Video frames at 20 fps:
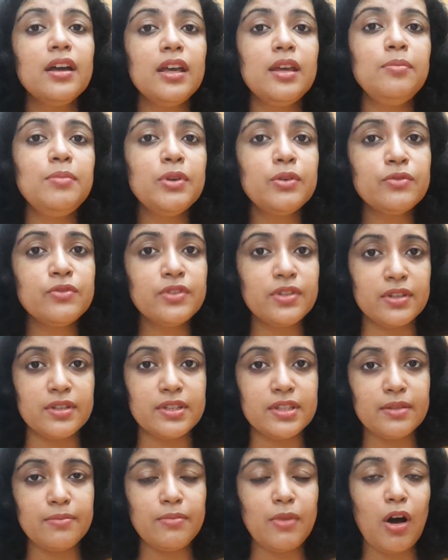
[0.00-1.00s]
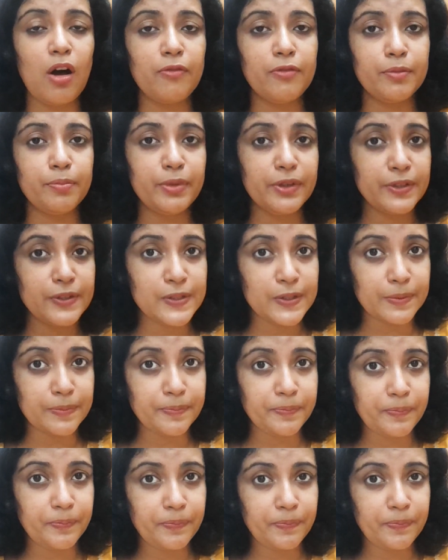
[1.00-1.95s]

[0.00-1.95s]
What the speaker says: immune system of a person.